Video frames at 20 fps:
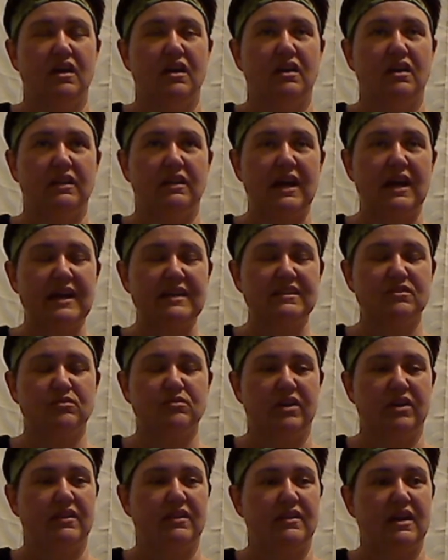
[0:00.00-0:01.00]
last
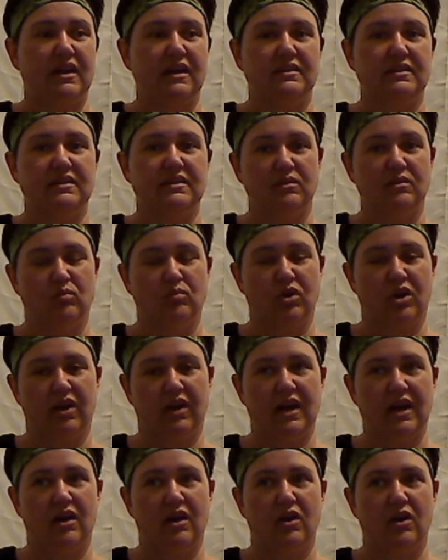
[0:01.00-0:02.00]
week that I didn't work
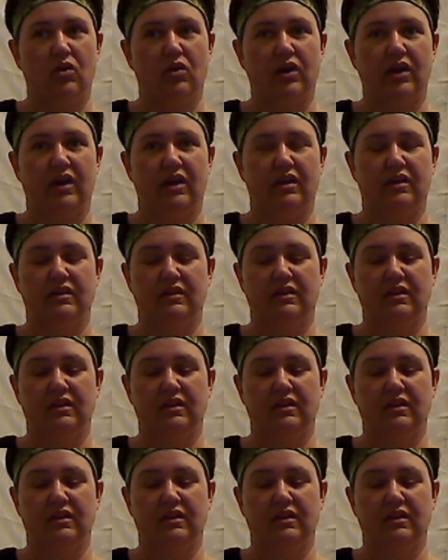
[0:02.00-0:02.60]
out. And